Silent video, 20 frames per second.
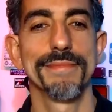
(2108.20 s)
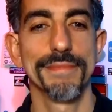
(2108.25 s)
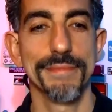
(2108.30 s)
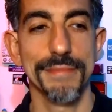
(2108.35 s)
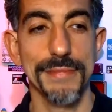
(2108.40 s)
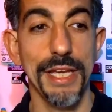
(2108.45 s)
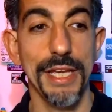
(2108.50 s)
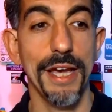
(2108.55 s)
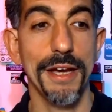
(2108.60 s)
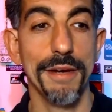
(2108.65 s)

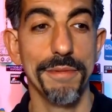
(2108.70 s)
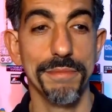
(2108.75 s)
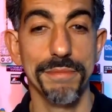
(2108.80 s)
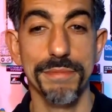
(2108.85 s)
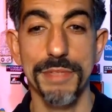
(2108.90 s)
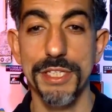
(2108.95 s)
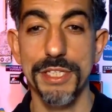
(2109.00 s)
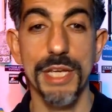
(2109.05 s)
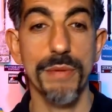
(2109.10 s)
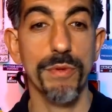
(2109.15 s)
Yeah,
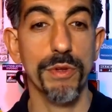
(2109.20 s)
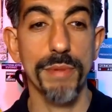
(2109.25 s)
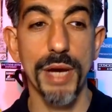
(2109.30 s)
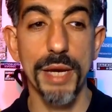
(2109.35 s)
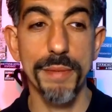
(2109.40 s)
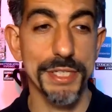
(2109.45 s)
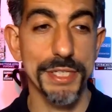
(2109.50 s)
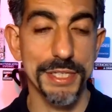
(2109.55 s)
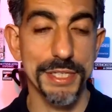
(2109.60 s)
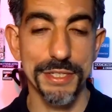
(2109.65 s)
the same with
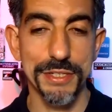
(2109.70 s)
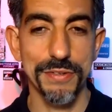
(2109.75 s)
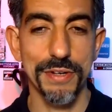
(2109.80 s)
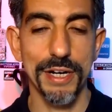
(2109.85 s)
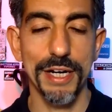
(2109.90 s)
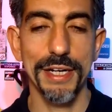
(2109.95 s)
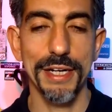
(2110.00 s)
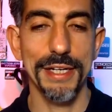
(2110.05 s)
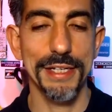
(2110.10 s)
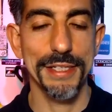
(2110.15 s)
my business,
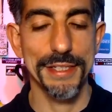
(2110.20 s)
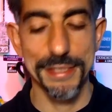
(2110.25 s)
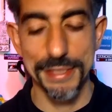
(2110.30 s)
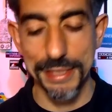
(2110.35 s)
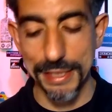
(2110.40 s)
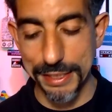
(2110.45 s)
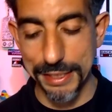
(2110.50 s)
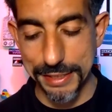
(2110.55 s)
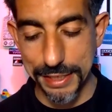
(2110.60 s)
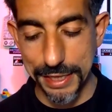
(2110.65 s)
right?
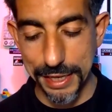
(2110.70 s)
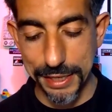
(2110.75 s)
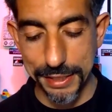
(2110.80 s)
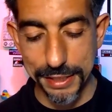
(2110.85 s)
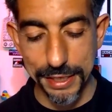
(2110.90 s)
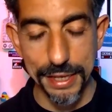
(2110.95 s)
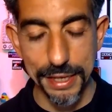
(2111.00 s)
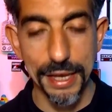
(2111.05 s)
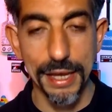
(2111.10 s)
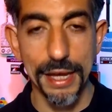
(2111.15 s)
It's like
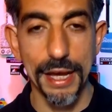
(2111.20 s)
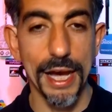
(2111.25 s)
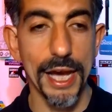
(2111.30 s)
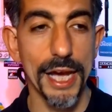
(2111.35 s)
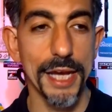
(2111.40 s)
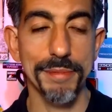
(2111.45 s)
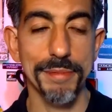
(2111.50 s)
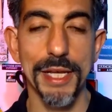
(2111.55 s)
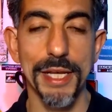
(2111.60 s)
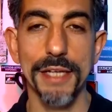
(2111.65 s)
I
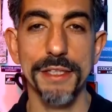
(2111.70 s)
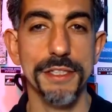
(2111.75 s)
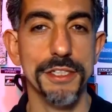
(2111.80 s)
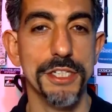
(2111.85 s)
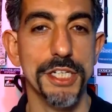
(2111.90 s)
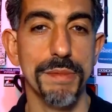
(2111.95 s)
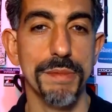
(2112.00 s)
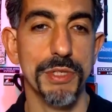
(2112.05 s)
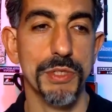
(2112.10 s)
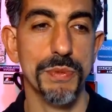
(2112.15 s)
am not the
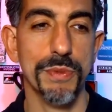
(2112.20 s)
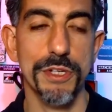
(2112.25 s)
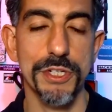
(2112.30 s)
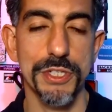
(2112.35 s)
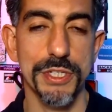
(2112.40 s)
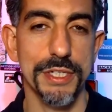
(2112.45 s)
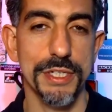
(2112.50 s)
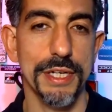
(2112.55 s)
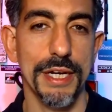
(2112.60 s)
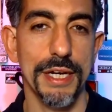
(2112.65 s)
cheapest
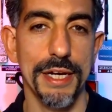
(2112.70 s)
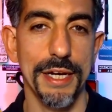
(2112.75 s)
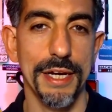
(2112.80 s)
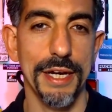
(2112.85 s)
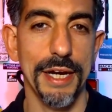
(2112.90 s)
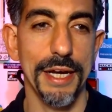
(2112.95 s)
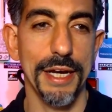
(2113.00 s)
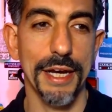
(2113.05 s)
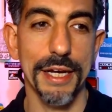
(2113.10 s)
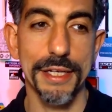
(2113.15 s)
person.
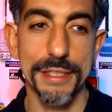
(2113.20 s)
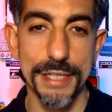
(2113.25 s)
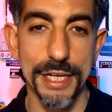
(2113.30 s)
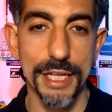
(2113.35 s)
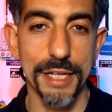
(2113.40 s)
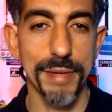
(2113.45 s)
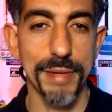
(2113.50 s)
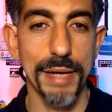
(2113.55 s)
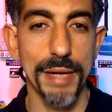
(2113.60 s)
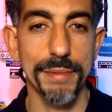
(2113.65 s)
I tell
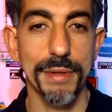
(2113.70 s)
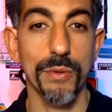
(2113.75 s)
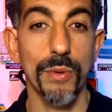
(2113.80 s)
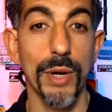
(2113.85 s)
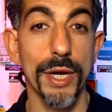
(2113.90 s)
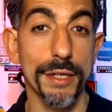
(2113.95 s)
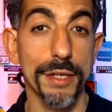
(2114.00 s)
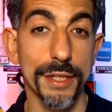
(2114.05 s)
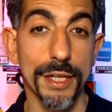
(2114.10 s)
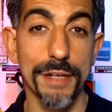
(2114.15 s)
them I'm a
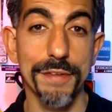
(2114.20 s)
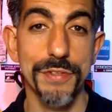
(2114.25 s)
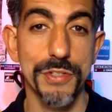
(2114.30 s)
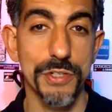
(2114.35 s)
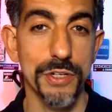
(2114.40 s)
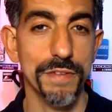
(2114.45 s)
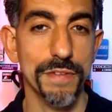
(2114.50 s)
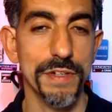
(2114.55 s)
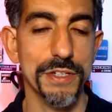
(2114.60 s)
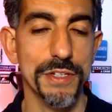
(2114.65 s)
white glove
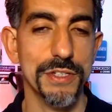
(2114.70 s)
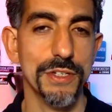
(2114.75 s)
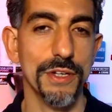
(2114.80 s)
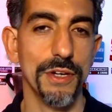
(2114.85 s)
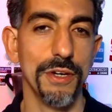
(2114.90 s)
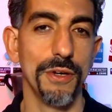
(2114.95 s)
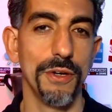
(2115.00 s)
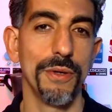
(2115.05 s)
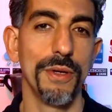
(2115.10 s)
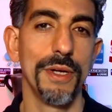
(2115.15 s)
service,
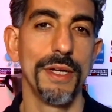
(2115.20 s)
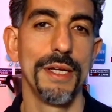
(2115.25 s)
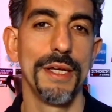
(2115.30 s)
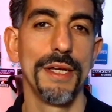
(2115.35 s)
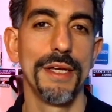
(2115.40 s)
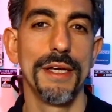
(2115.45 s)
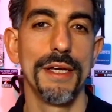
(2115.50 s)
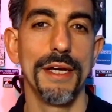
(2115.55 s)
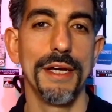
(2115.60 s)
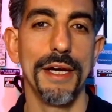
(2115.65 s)
so
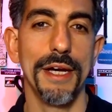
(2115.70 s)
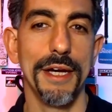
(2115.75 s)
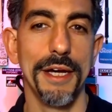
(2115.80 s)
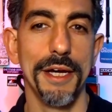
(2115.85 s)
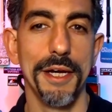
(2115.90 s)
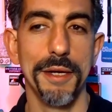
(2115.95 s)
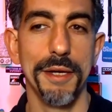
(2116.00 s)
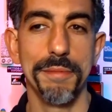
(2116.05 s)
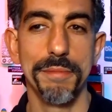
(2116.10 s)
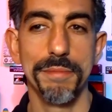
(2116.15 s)

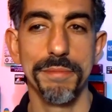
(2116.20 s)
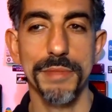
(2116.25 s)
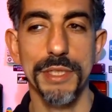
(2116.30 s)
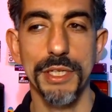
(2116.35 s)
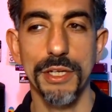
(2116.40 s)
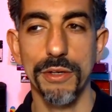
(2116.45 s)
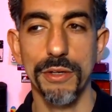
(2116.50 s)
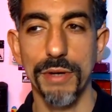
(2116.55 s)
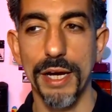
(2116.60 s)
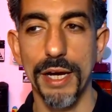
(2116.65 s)

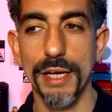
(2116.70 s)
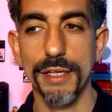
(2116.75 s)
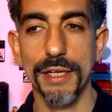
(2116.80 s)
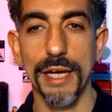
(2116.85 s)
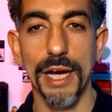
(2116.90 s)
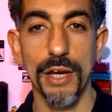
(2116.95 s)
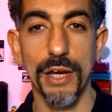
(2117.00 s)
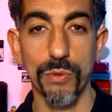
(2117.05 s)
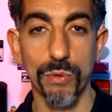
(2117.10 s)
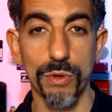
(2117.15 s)

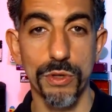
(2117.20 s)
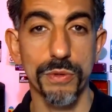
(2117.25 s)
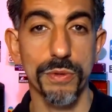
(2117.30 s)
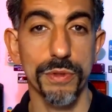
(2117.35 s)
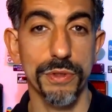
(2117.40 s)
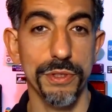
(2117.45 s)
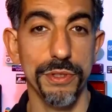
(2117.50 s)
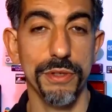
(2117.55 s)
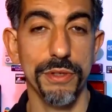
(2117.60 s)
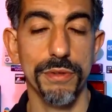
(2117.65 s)
I work
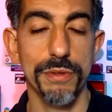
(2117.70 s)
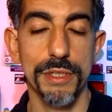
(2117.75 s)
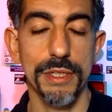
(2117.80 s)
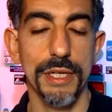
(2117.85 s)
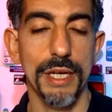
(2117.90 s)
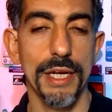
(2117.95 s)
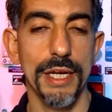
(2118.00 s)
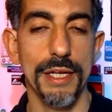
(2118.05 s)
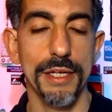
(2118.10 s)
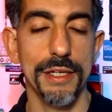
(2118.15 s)
with you
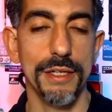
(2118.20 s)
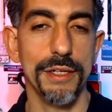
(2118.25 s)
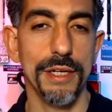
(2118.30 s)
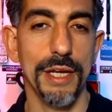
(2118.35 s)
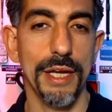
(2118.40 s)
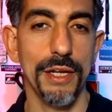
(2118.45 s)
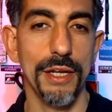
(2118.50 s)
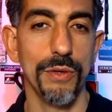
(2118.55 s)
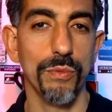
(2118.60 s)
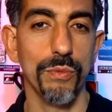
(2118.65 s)

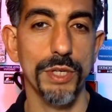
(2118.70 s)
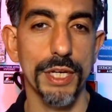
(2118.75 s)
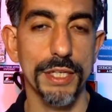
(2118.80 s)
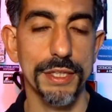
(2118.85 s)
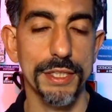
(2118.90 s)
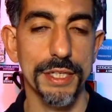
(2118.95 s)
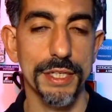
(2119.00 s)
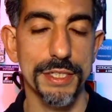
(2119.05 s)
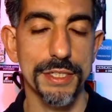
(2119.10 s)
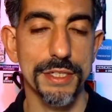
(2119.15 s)
and we get
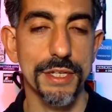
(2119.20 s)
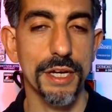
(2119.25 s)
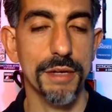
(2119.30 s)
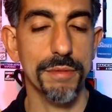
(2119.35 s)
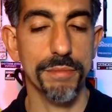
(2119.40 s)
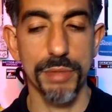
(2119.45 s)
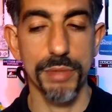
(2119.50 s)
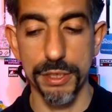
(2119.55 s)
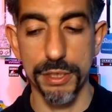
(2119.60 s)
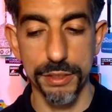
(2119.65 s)
things
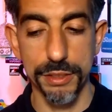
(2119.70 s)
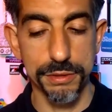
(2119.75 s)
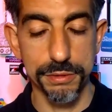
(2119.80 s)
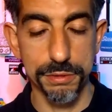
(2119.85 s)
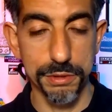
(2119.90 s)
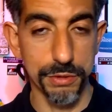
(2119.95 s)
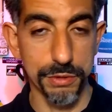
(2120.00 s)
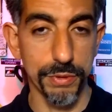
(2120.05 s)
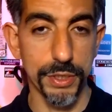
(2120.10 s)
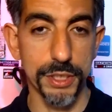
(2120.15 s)
done. But
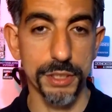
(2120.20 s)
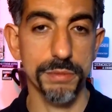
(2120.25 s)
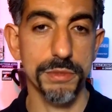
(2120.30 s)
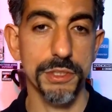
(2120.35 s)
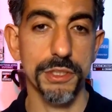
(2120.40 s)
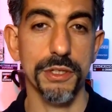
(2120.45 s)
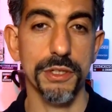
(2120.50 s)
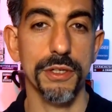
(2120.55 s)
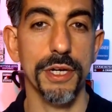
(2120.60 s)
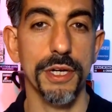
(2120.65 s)
you're welcome
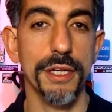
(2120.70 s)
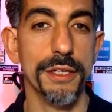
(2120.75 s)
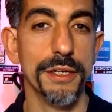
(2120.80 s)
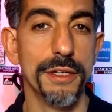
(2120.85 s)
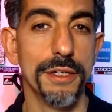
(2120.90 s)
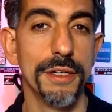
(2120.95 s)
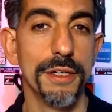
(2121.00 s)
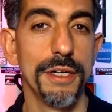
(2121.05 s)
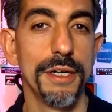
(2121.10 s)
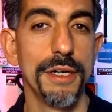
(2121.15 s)
to go to
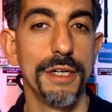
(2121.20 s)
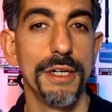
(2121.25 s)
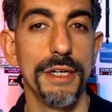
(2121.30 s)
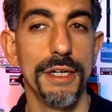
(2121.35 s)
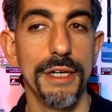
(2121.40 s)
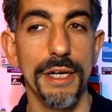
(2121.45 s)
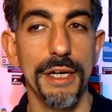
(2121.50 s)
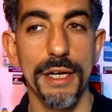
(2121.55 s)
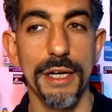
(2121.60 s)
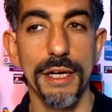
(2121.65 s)
other
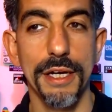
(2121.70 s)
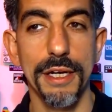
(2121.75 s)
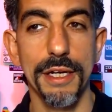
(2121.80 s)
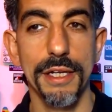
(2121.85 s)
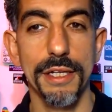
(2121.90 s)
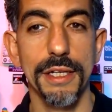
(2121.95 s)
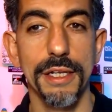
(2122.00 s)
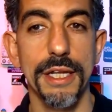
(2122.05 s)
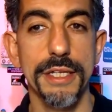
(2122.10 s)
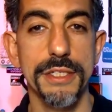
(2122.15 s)

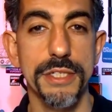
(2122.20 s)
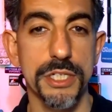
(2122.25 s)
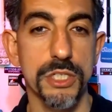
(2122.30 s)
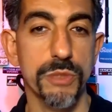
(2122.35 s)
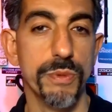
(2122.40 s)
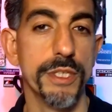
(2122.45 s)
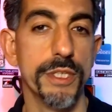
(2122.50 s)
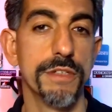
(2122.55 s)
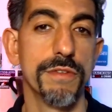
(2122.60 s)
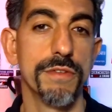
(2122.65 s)
less
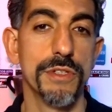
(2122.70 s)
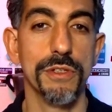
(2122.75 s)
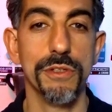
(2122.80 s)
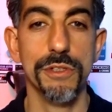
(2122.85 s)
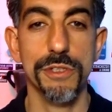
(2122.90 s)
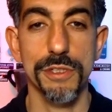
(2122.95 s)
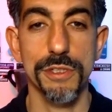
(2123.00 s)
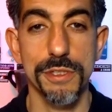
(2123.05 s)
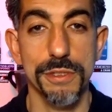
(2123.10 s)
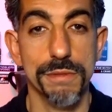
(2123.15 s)
expensive
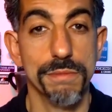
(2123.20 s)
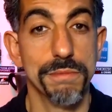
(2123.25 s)
solutions.